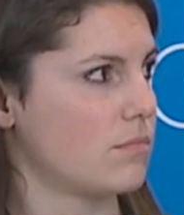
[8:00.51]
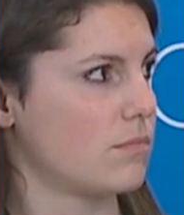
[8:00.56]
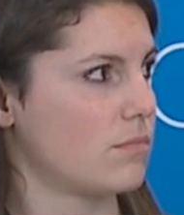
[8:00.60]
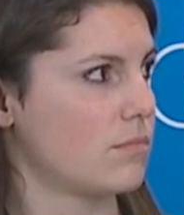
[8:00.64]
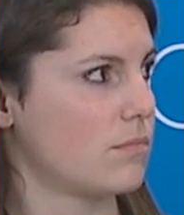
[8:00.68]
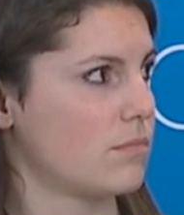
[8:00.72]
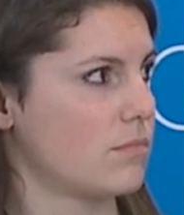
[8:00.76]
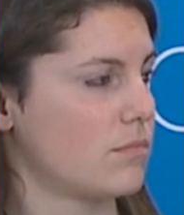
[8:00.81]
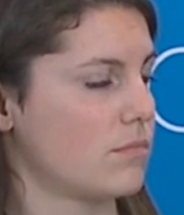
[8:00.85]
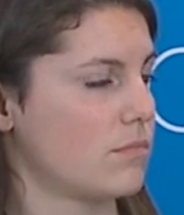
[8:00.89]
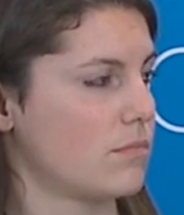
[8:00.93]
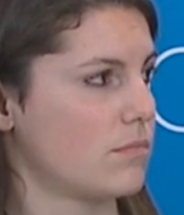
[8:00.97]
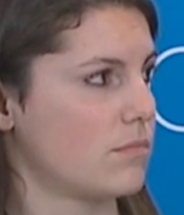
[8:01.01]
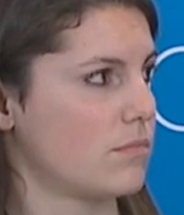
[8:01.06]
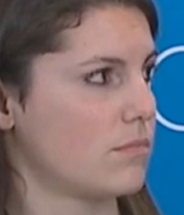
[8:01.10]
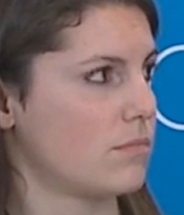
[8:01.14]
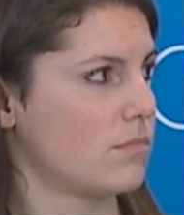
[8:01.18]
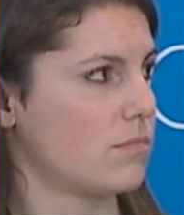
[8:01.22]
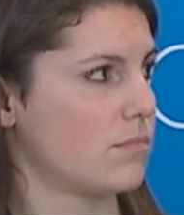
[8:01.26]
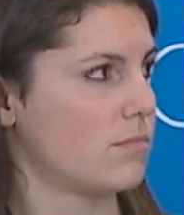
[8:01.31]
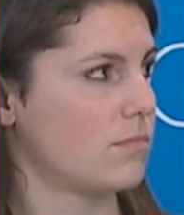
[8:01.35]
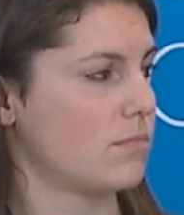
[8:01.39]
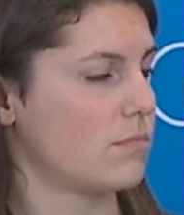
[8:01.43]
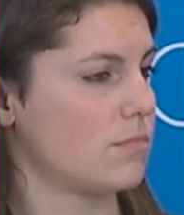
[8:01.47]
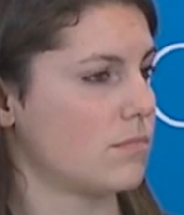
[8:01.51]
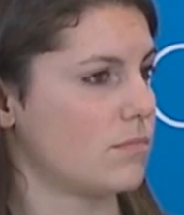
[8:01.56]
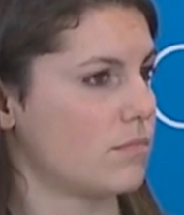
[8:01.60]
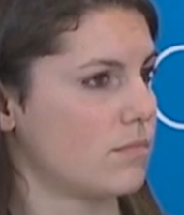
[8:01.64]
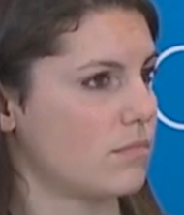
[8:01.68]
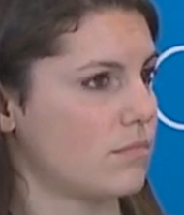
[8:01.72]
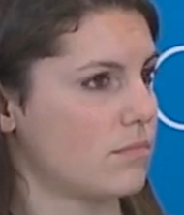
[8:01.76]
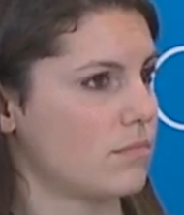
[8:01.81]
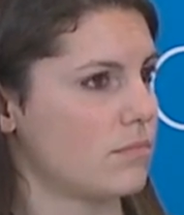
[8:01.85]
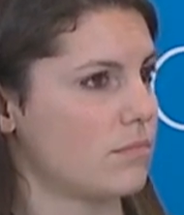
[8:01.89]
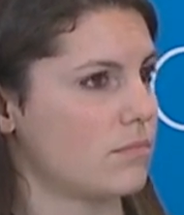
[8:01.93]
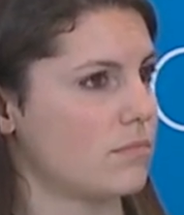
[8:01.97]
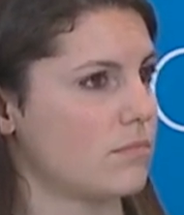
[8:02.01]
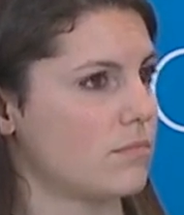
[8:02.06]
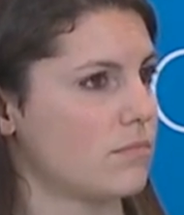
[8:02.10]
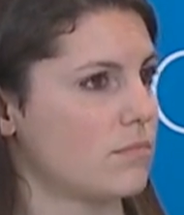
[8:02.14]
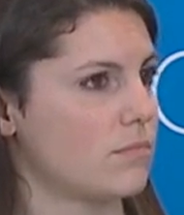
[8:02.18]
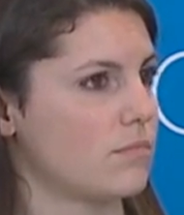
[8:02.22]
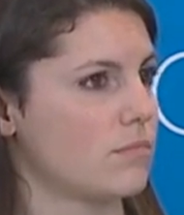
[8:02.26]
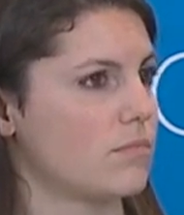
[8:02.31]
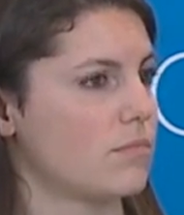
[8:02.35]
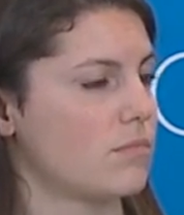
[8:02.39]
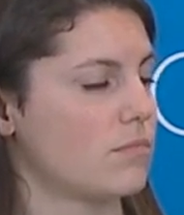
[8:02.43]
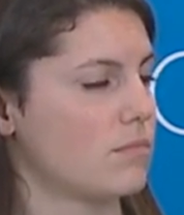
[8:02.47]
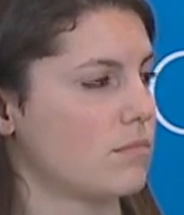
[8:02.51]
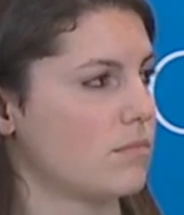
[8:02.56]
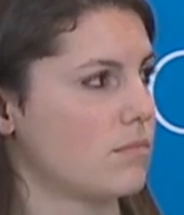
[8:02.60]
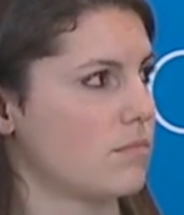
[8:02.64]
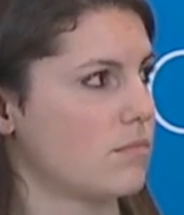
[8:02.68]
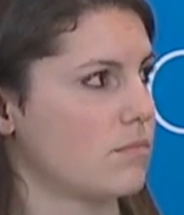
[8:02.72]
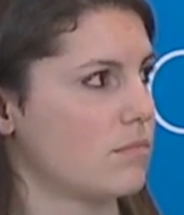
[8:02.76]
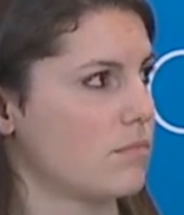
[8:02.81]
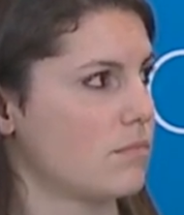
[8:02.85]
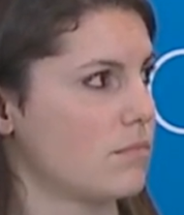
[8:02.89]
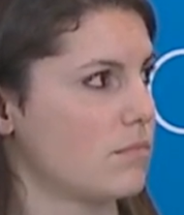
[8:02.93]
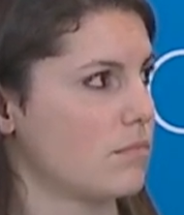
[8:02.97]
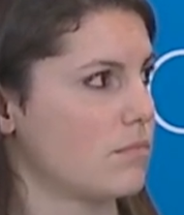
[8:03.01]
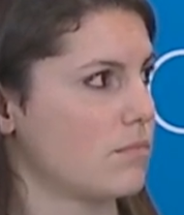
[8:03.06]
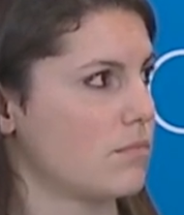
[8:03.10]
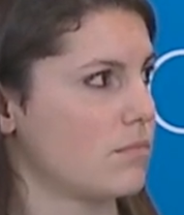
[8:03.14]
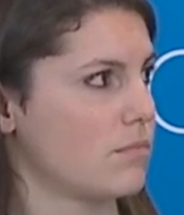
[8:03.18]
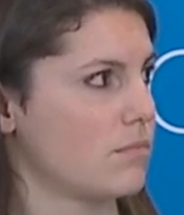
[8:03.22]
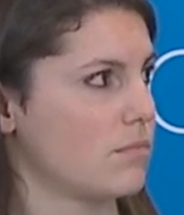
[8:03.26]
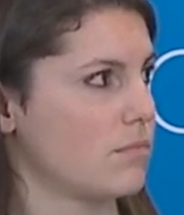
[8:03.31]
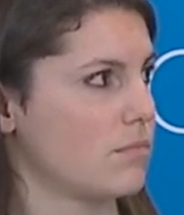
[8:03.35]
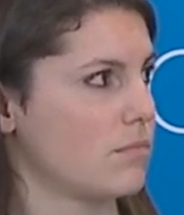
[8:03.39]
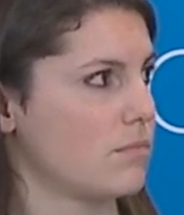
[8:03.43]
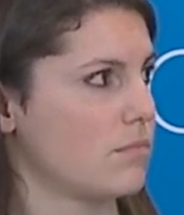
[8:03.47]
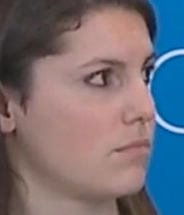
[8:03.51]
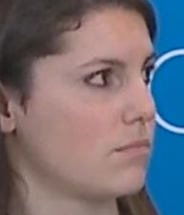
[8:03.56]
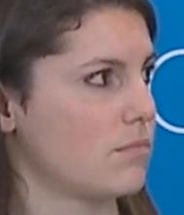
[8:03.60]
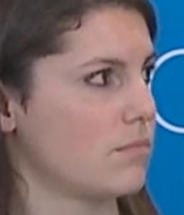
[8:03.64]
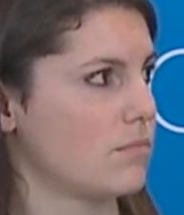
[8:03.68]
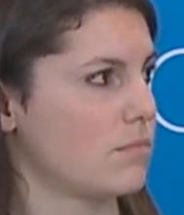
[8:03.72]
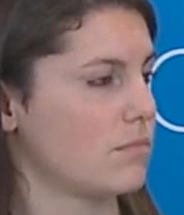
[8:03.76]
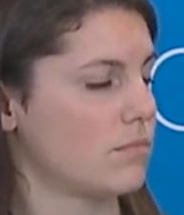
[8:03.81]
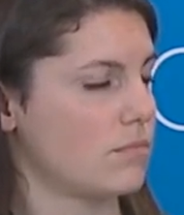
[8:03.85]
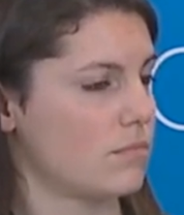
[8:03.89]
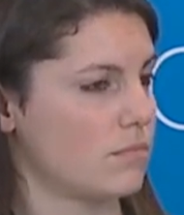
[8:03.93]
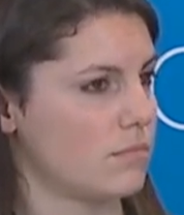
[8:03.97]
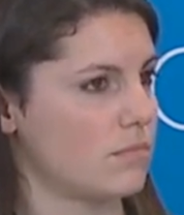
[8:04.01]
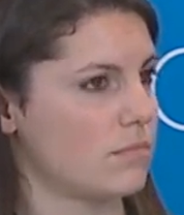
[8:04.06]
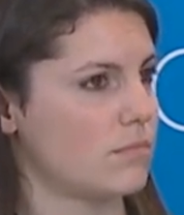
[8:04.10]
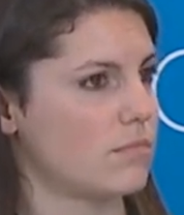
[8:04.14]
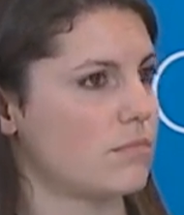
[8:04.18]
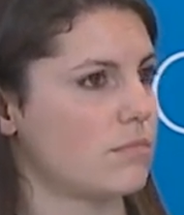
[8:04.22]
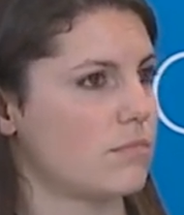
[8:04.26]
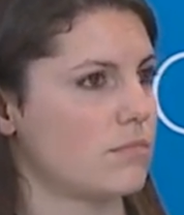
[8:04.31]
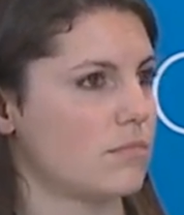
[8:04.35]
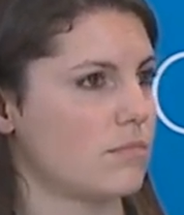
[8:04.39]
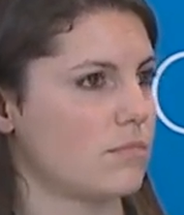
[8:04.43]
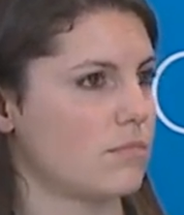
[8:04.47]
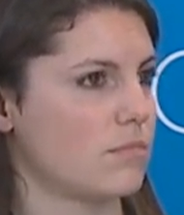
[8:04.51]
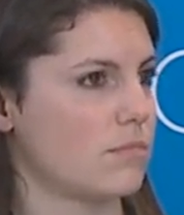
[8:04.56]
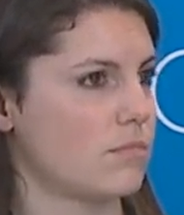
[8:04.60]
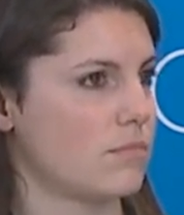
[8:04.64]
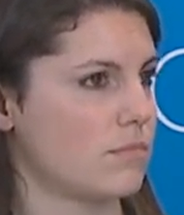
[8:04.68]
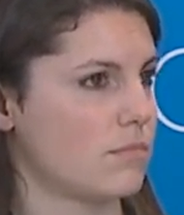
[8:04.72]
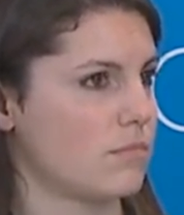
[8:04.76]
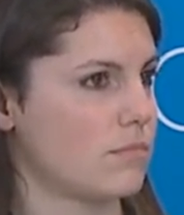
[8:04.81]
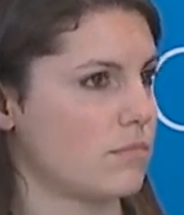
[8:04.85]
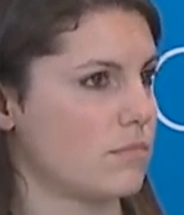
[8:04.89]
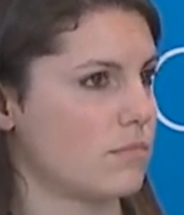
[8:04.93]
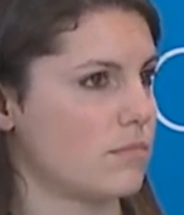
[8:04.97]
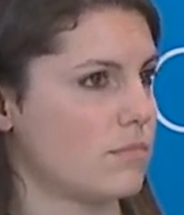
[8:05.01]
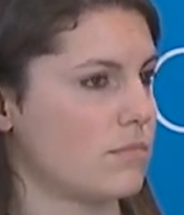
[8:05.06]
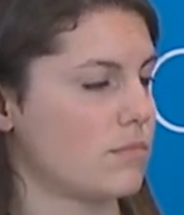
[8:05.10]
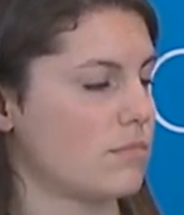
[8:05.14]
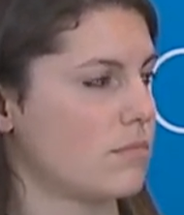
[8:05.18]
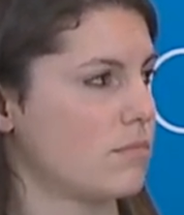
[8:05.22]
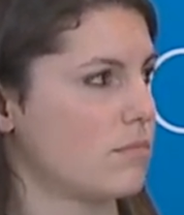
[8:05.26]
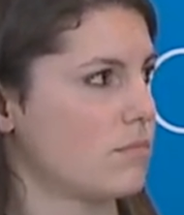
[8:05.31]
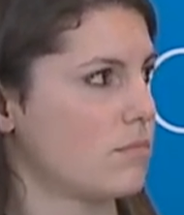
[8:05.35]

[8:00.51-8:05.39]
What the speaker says: This person isn't speaking.